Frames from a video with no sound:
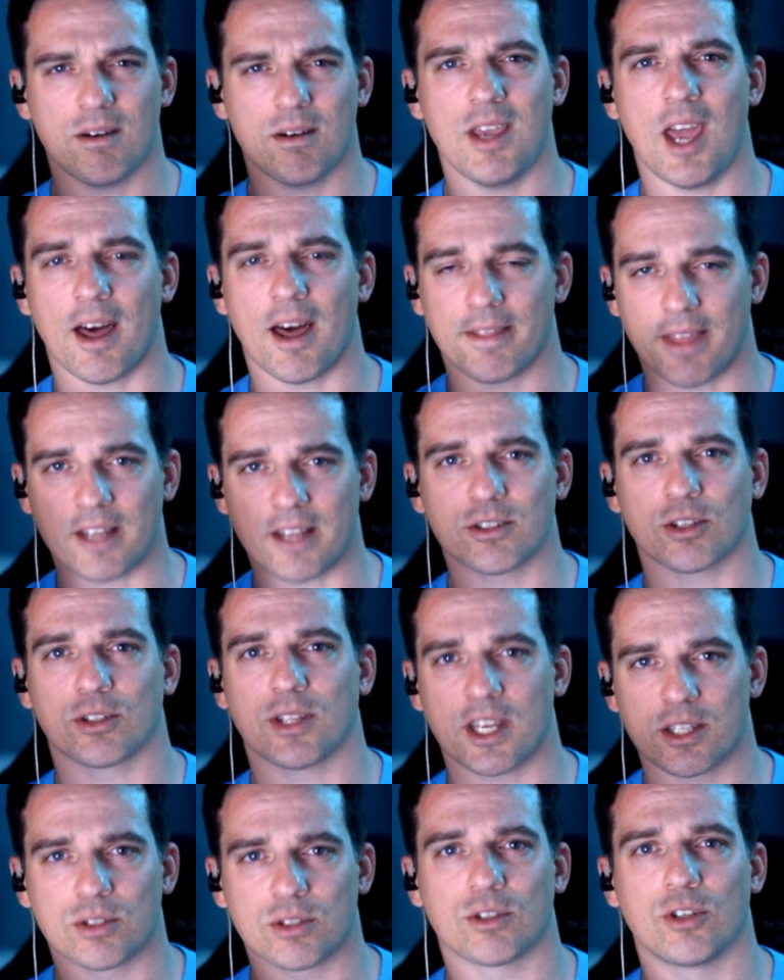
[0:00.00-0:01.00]
oh yeah,
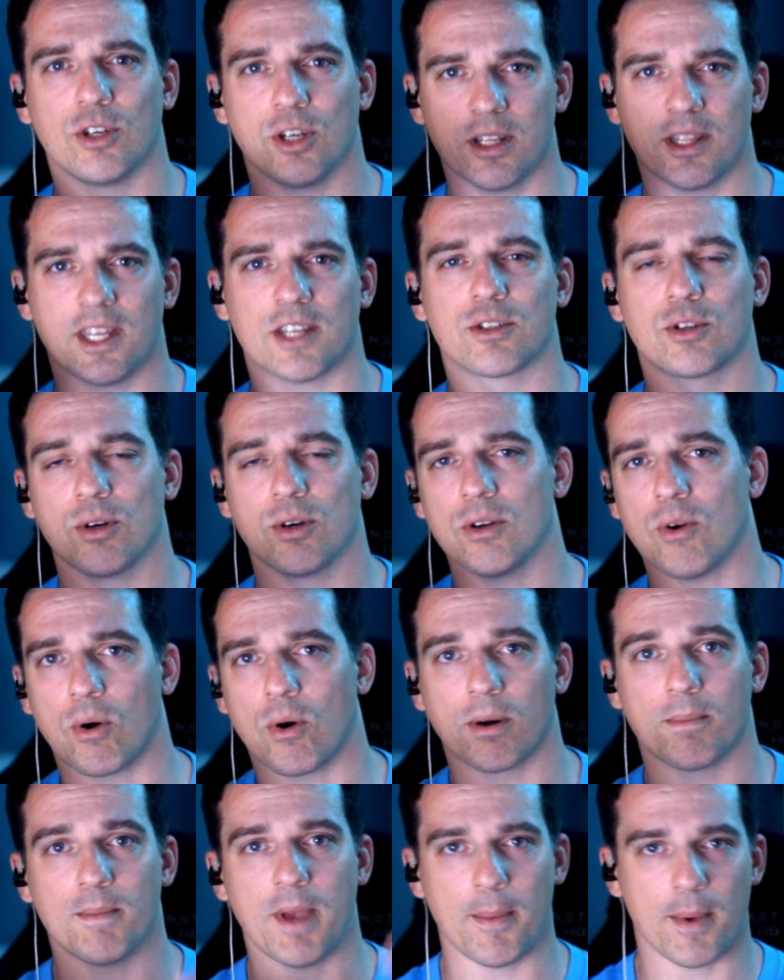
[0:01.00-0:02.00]
that's good,
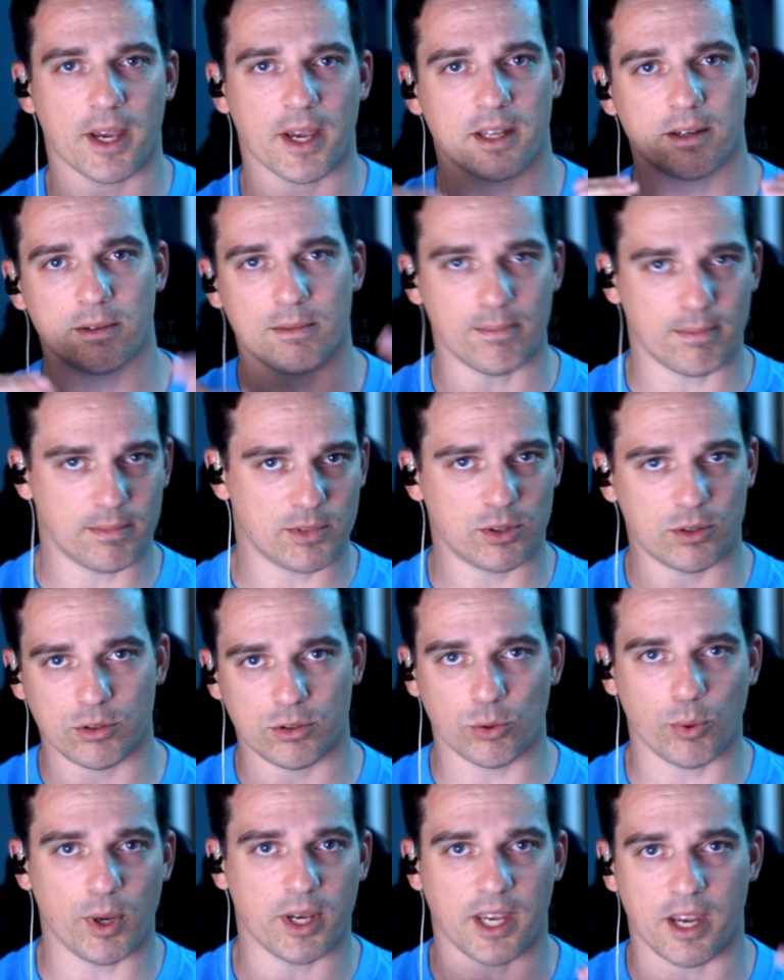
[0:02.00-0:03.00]
or maybe I can
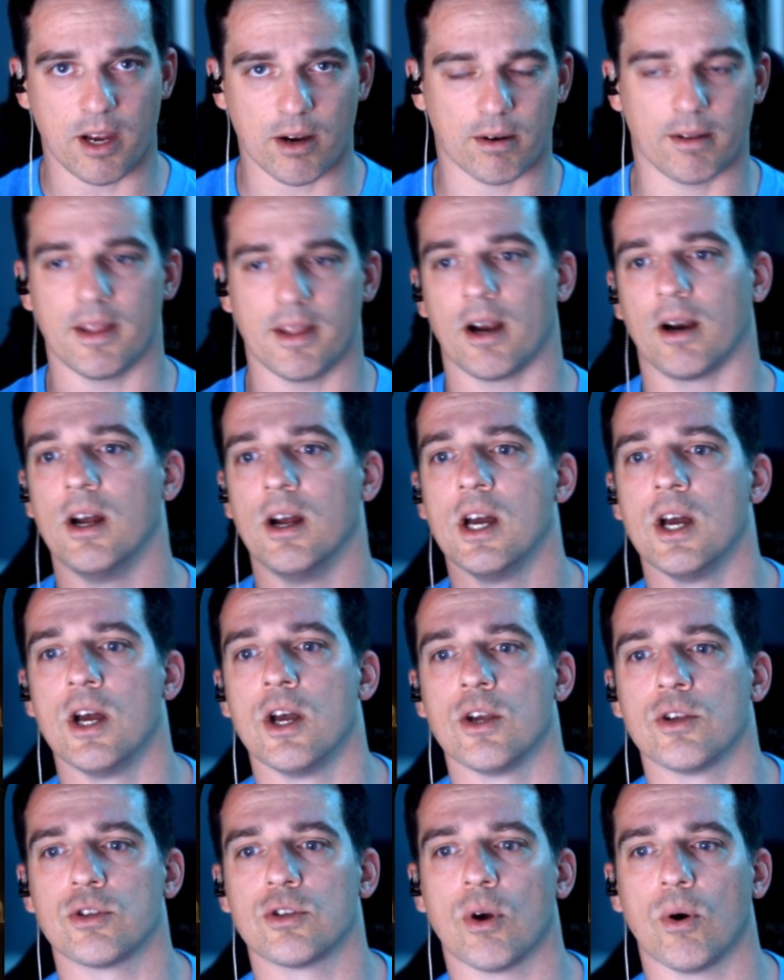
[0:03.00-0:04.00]
tweak it here and there.
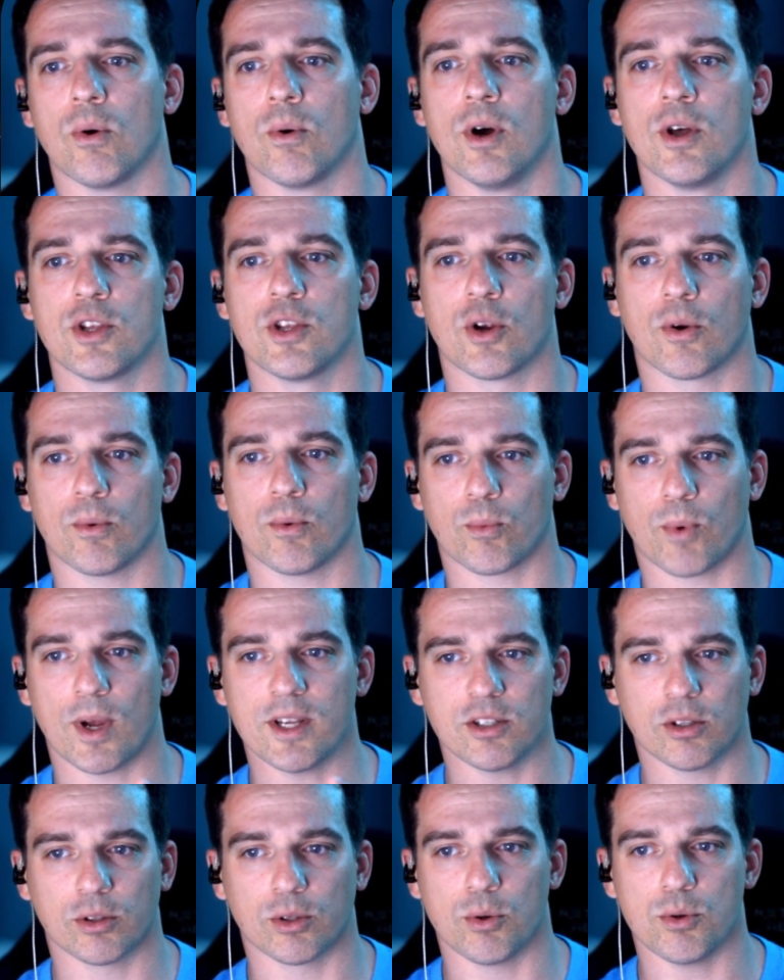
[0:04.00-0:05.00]
So your
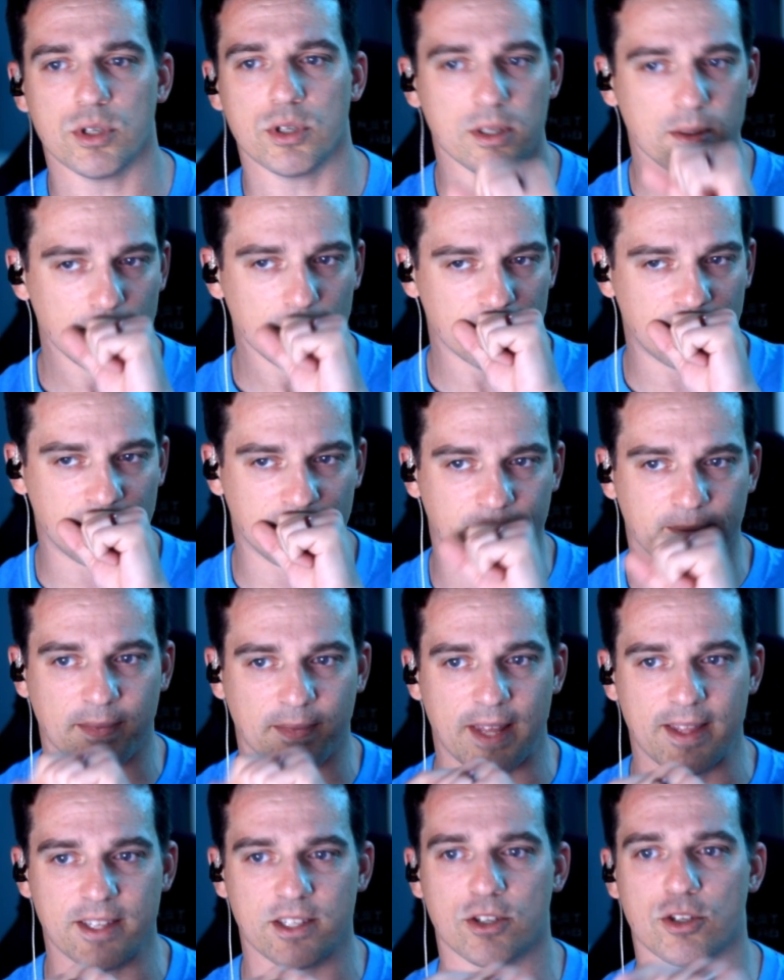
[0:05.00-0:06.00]
resolution,
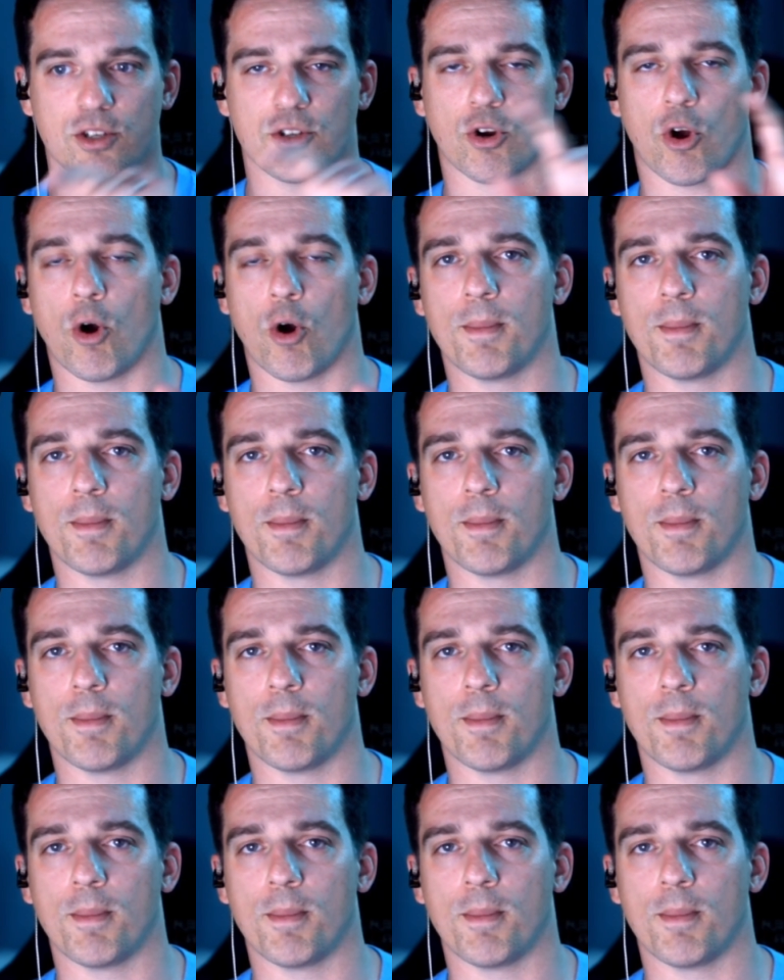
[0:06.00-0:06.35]
and this is in your